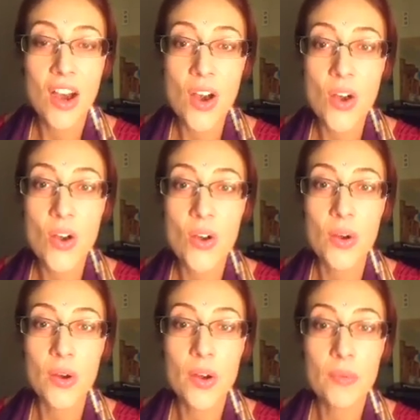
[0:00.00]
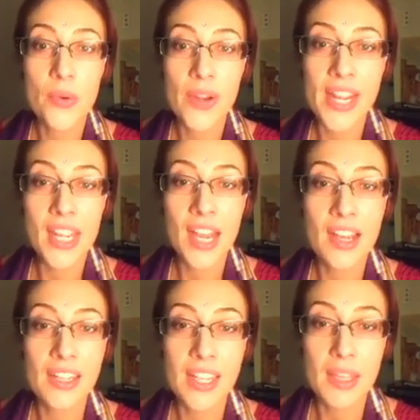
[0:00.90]
Oh, Maria
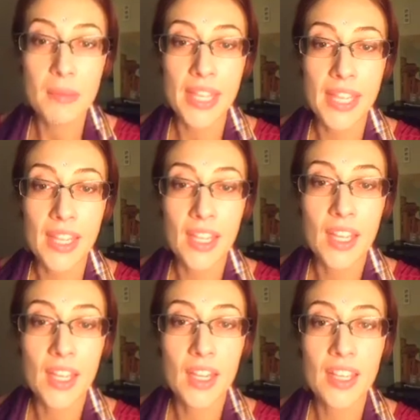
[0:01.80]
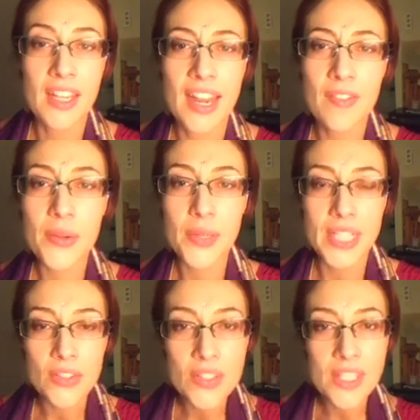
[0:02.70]
can't hear me. Can everyone
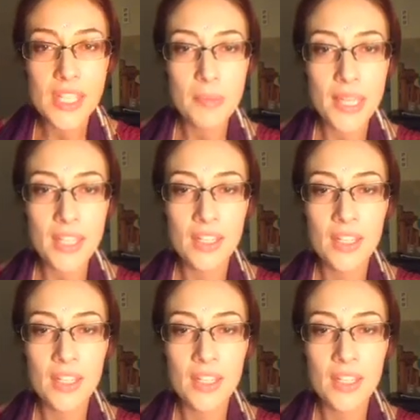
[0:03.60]
else hear me?